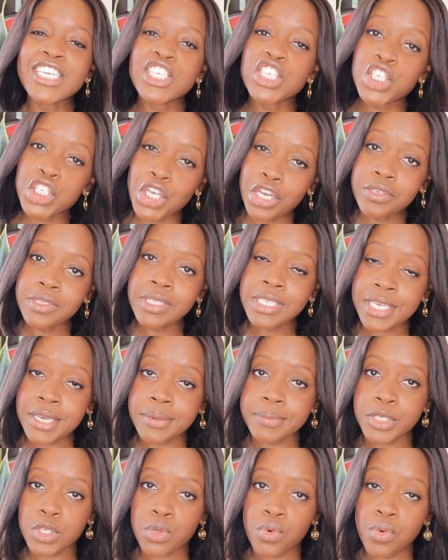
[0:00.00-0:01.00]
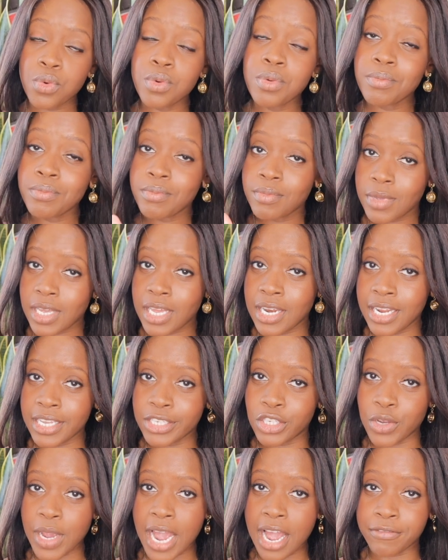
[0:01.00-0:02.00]
don't skip school
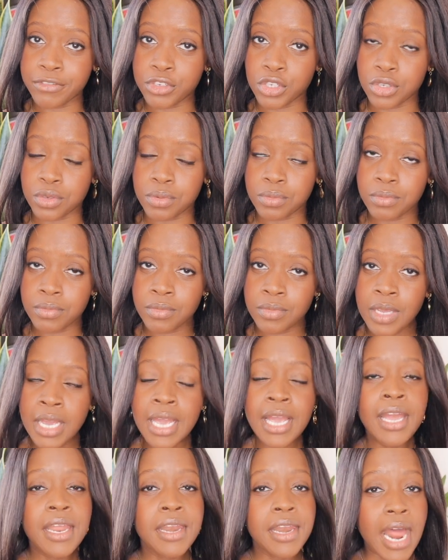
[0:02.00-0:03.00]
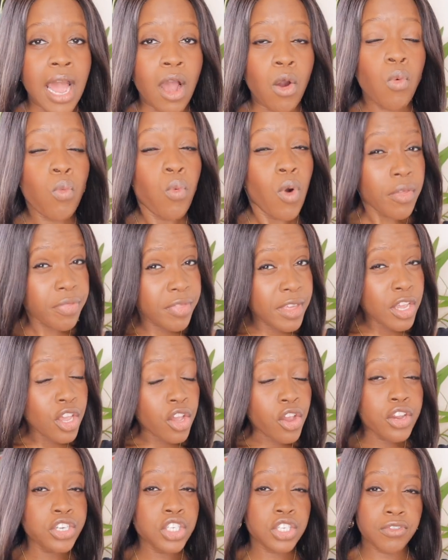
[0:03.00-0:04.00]
unless you have to. Now, one thing
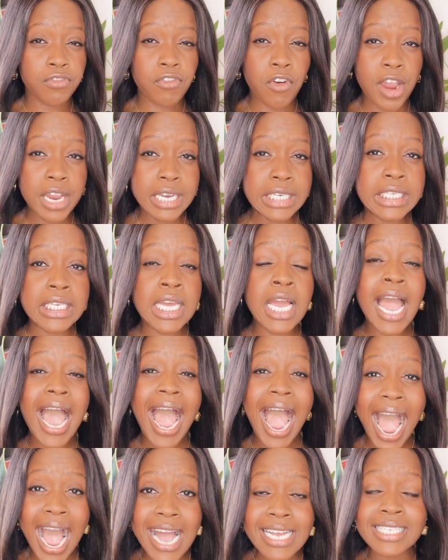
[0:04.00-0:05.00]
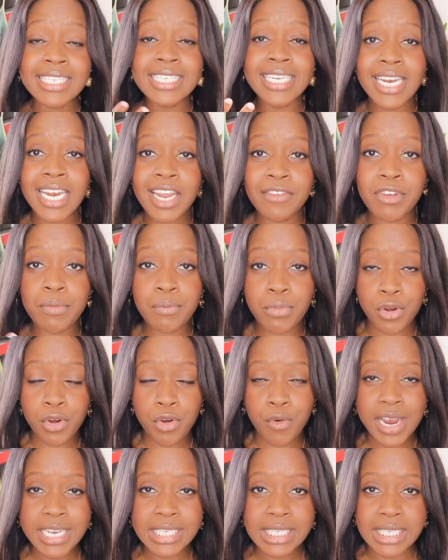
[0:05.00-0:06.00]
you're going to find as year 11
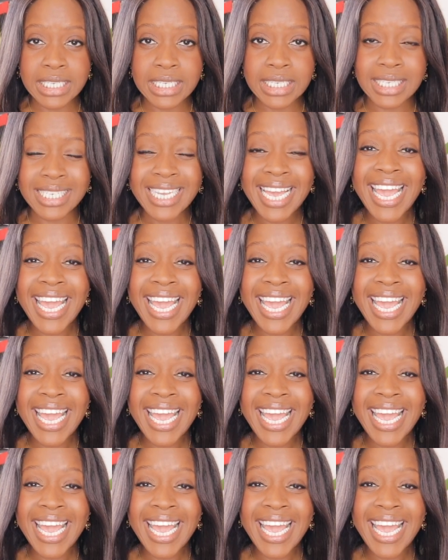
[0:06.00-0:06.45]
progresses